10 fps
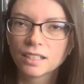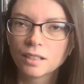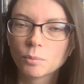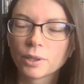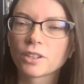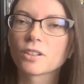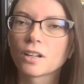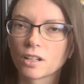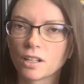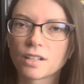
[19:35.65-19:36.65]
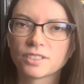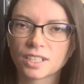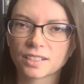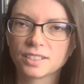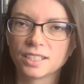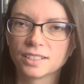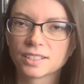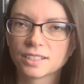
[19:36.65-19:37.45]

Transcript: but there are a lot of sex scenes.